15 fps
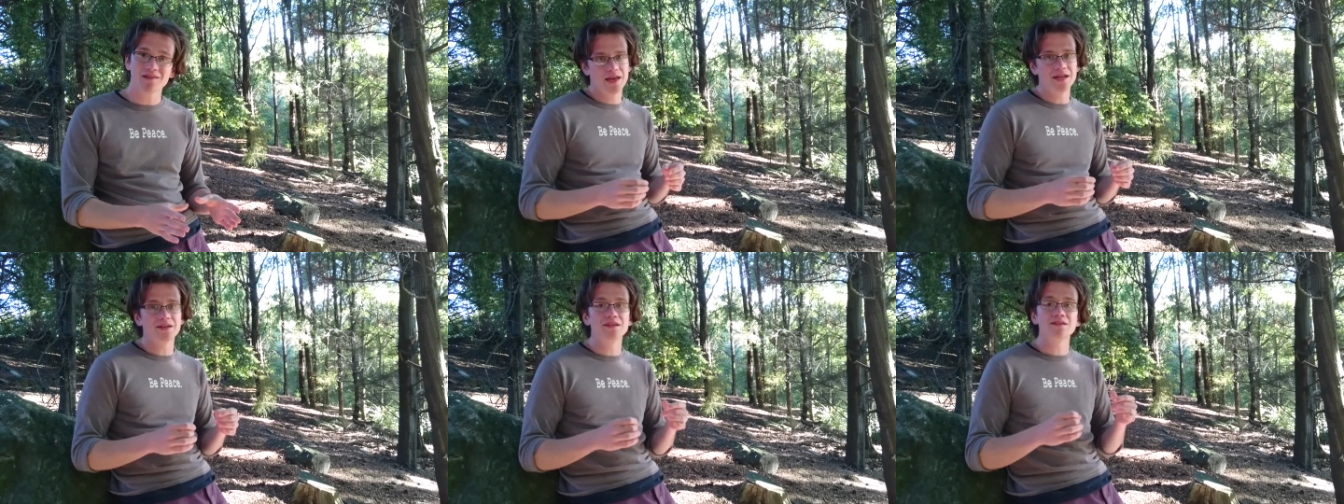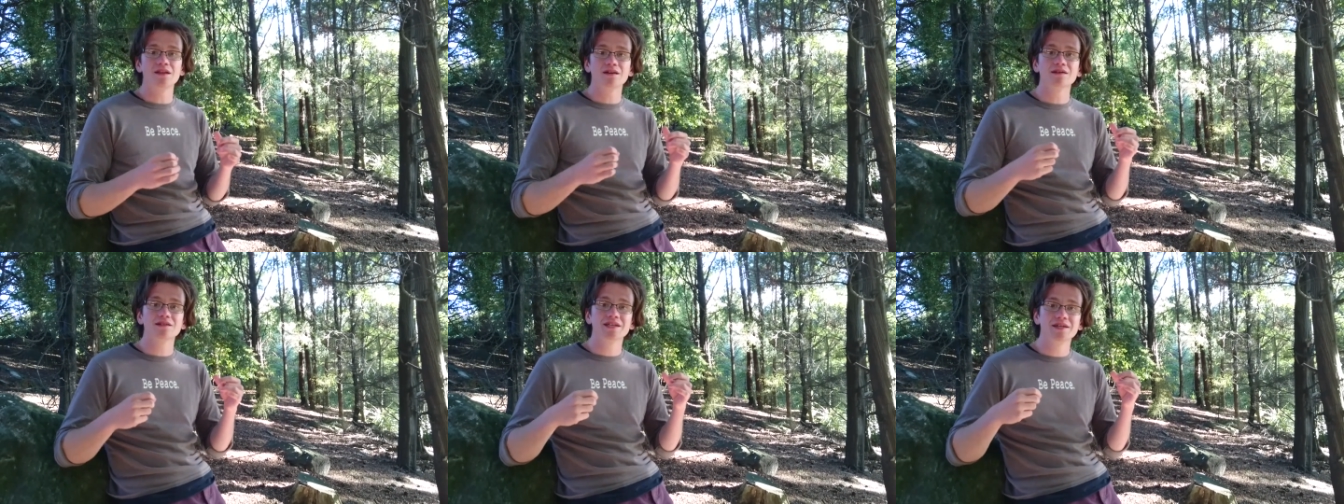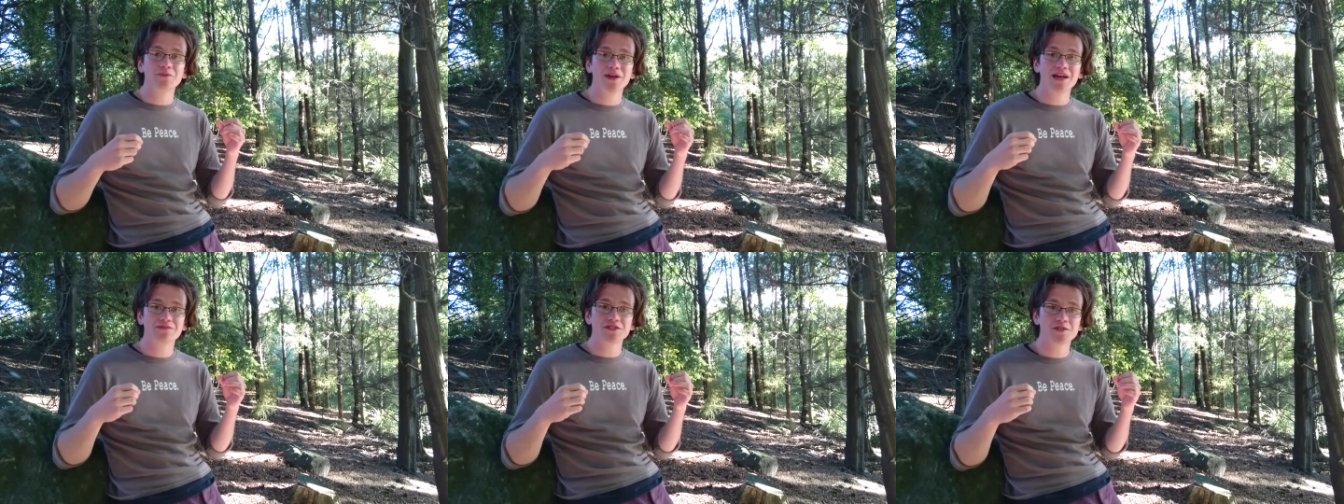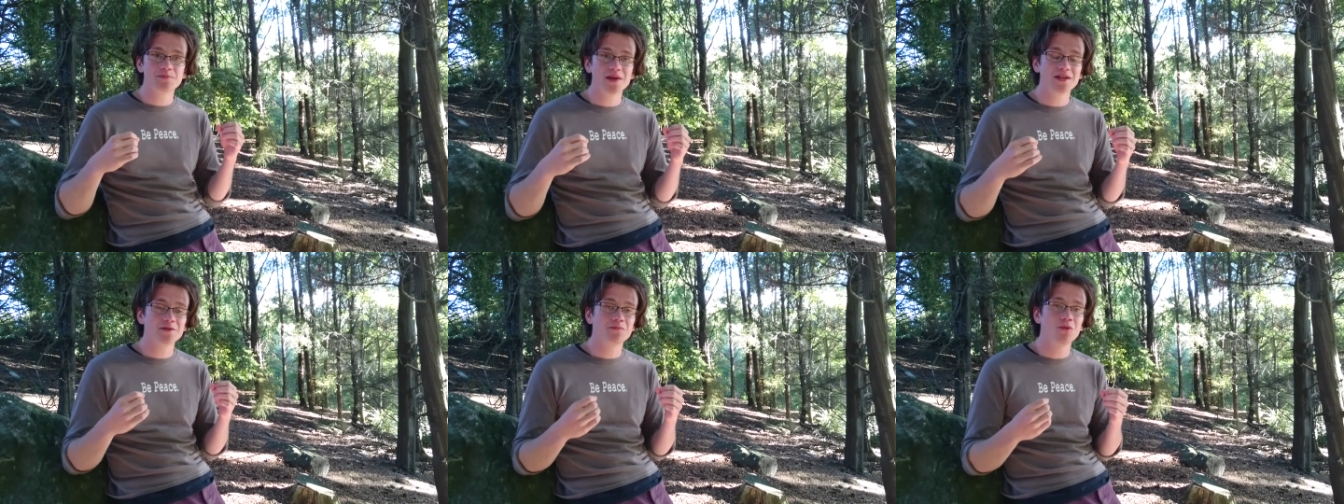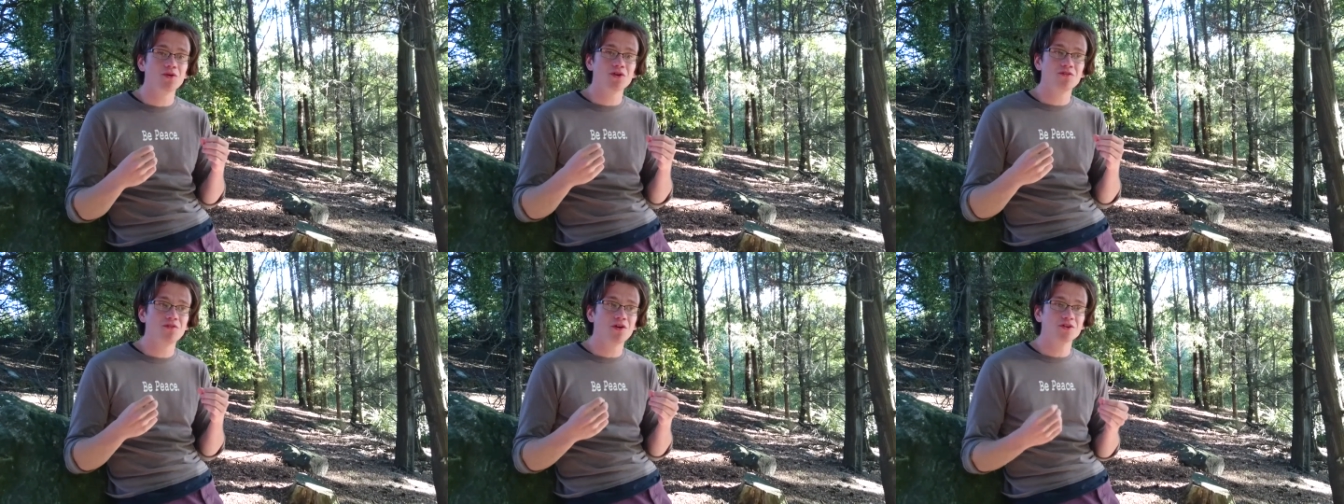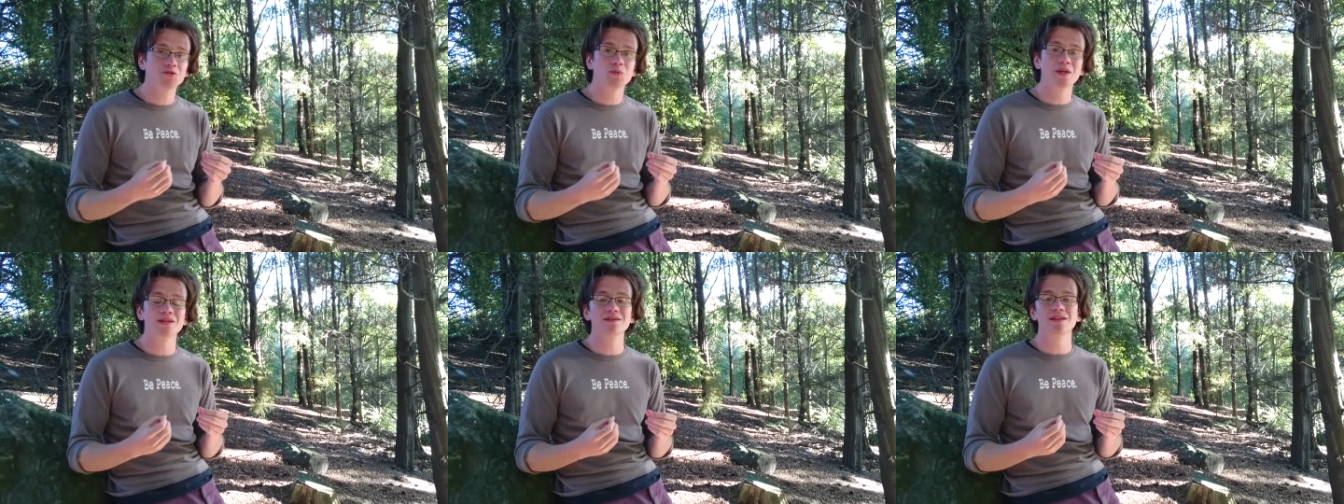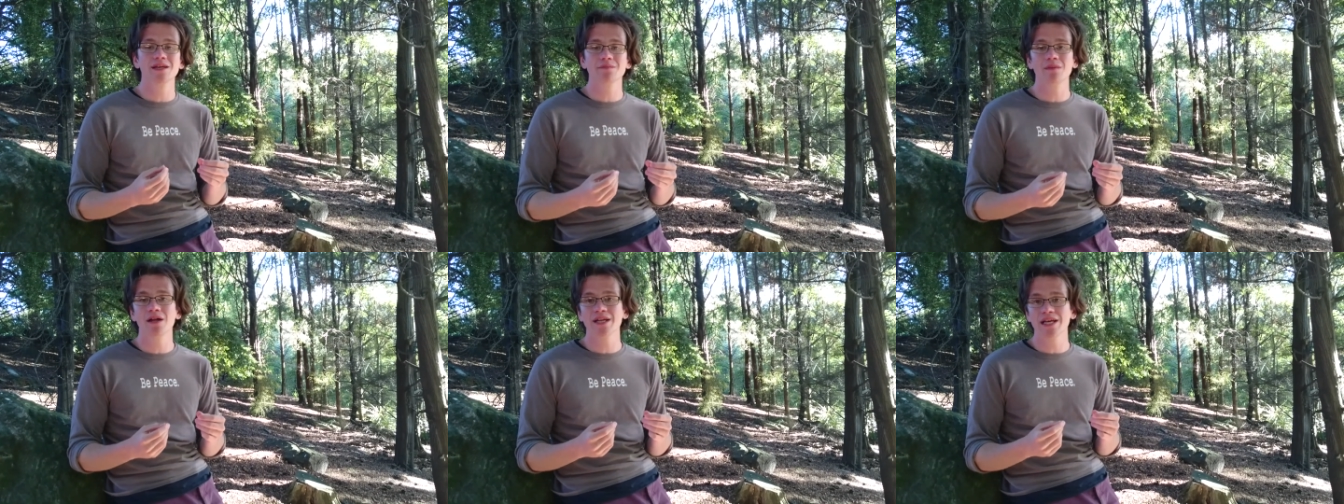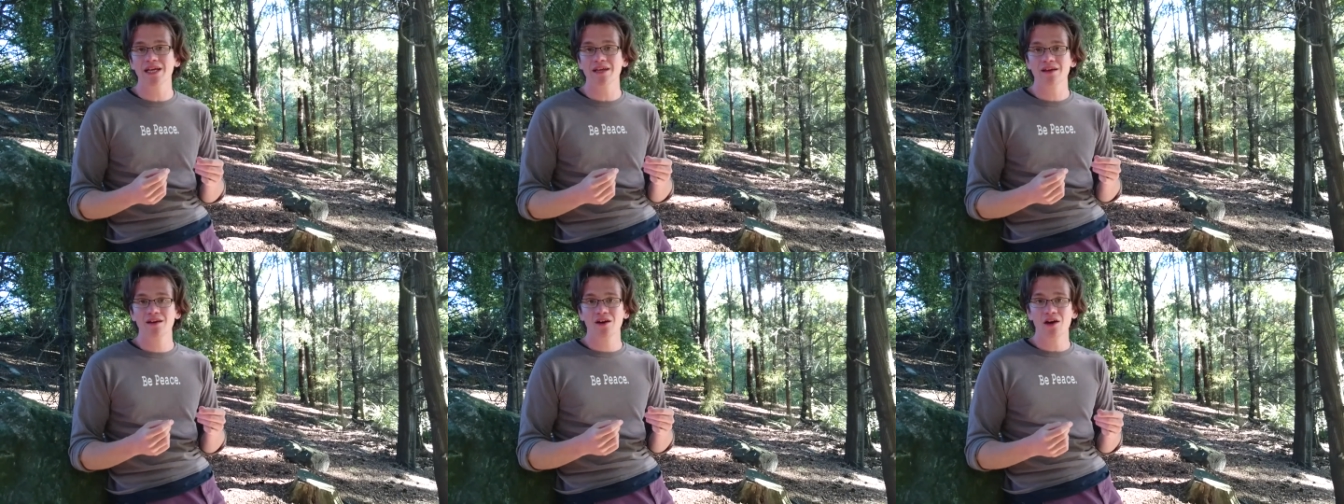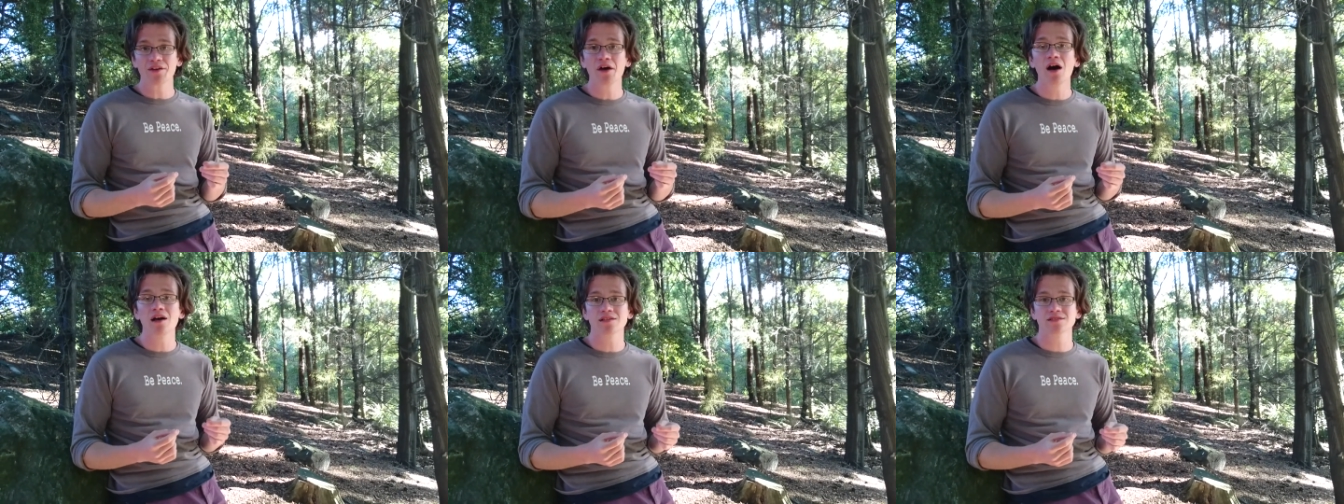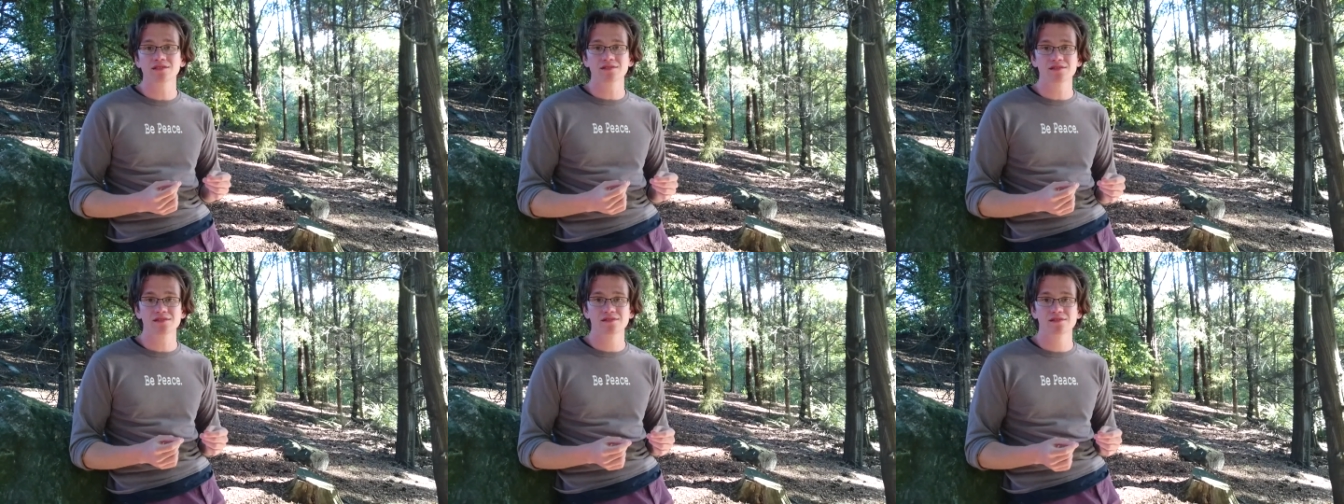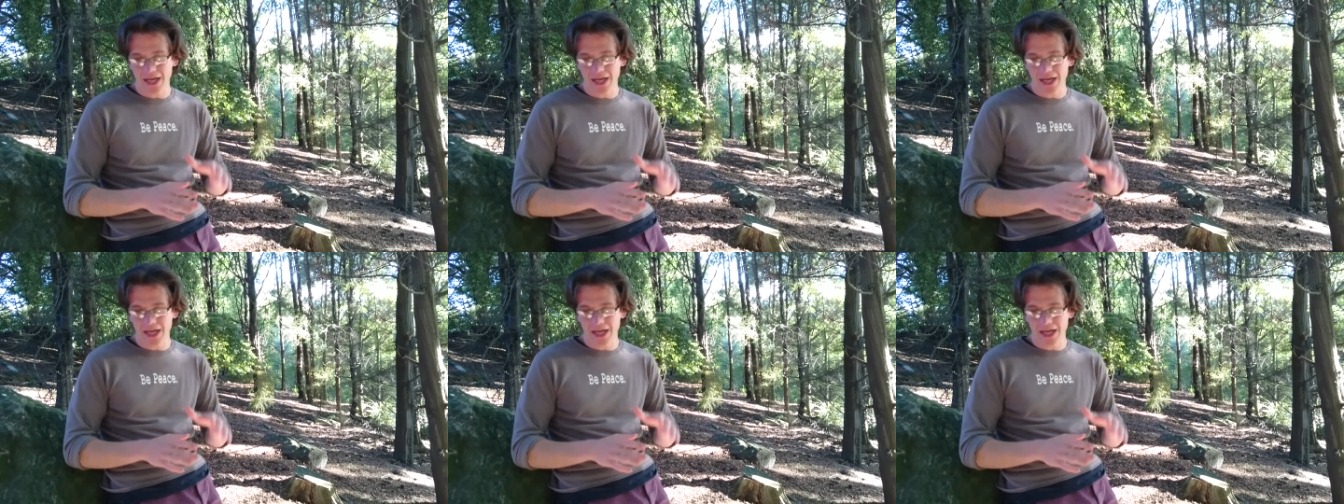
And unluckily, we have to spend more of our dwindling money on hostels.